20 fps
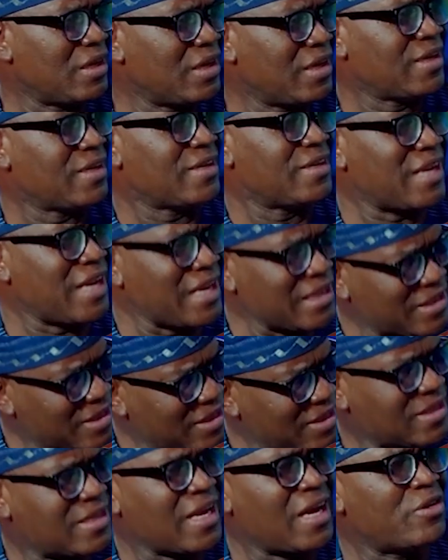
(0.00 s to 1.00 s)
That
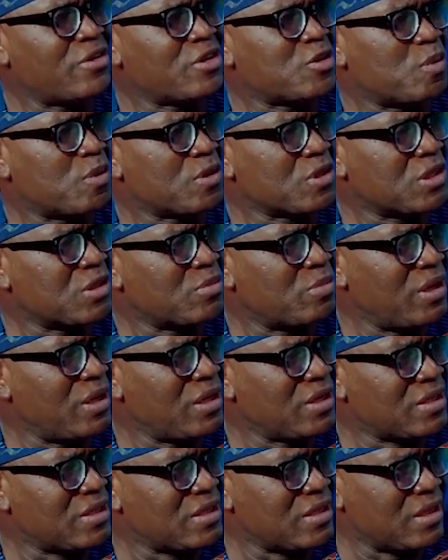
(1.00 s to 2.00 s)
is their
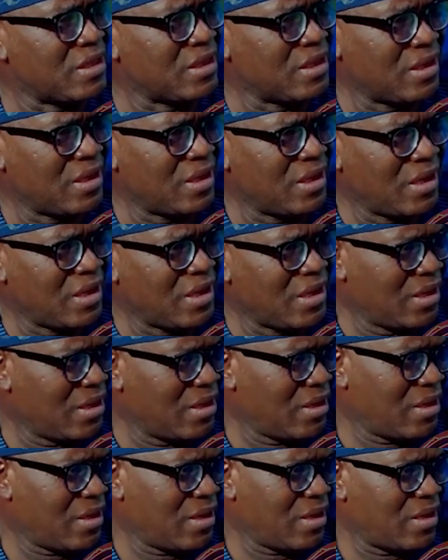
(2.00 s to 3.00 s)
responsibility.
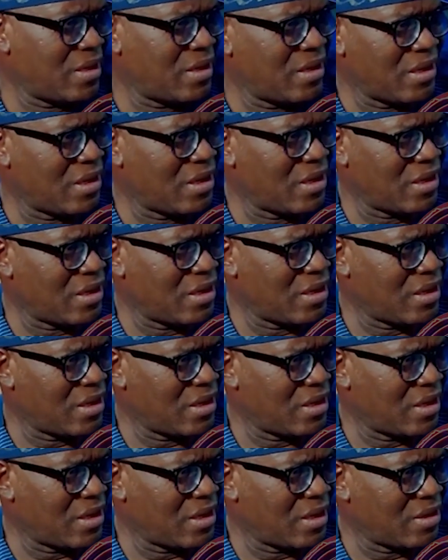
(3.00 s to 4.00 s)

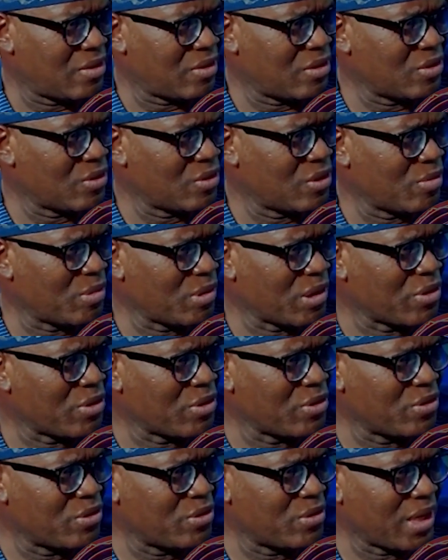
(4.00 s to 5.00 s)
I don't know about
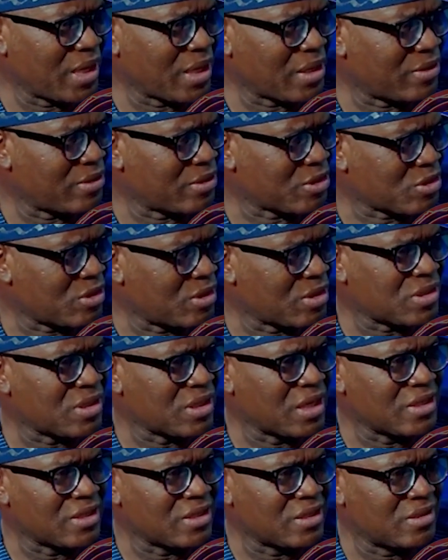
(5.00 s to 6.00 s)
you, I crisscross
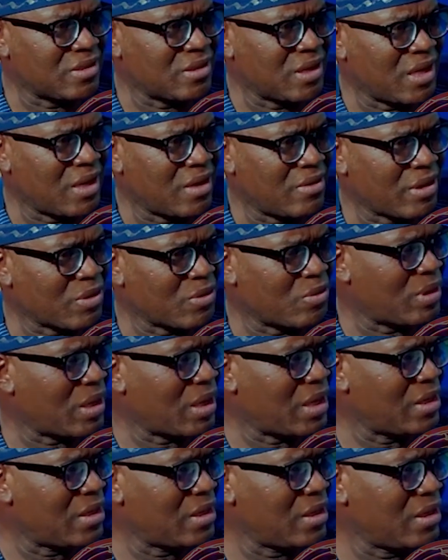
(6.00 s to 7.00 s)
Nigeria
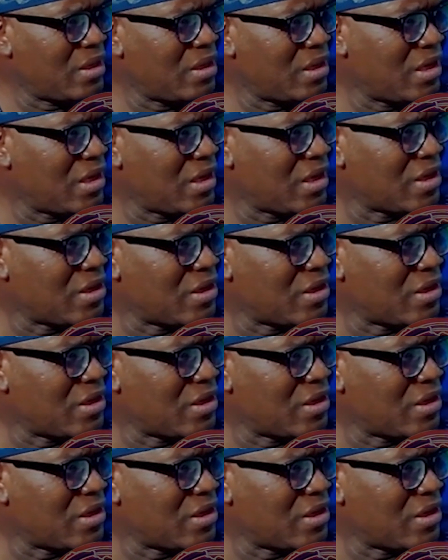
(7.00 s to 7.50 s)
regularly. The